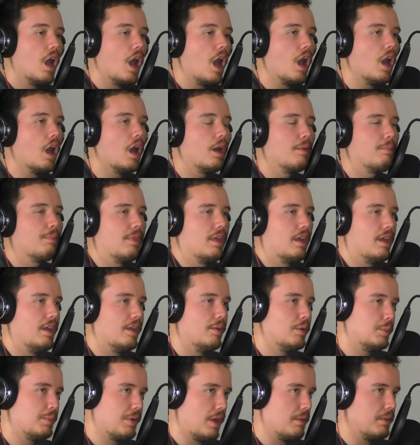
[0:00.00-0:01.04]
I
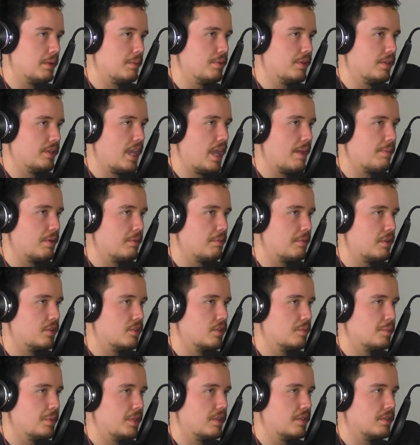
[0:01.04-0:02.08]
would probably put Cap up there
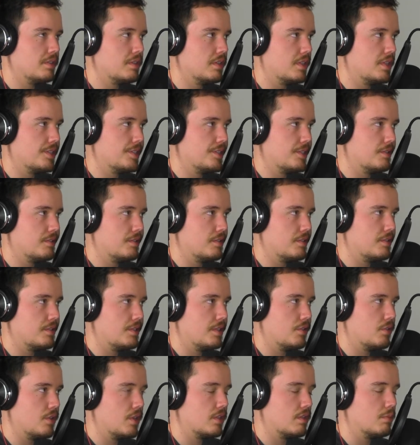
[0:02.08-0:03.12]
just because the consistency
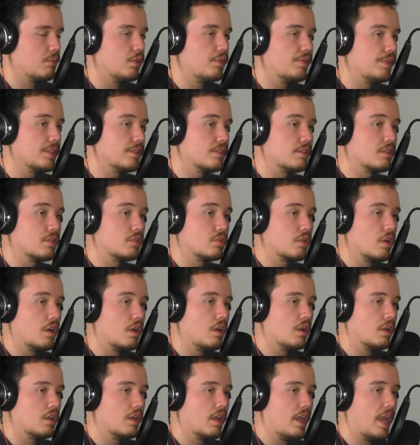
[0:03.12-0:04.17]
throughout the movies is strong,